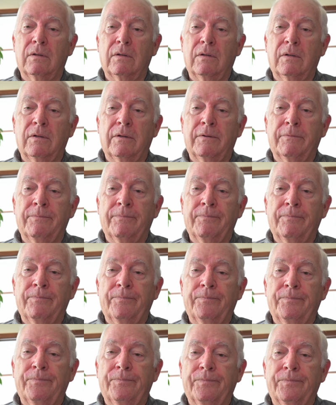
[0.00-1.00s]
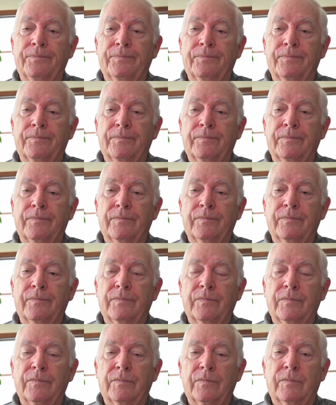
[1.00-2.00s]

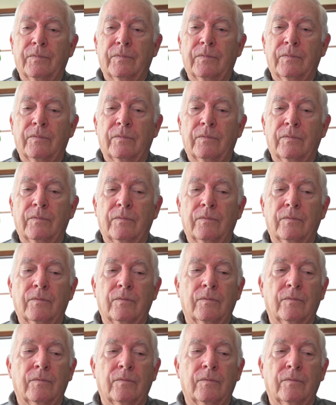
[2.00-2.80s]
Nobody speaks.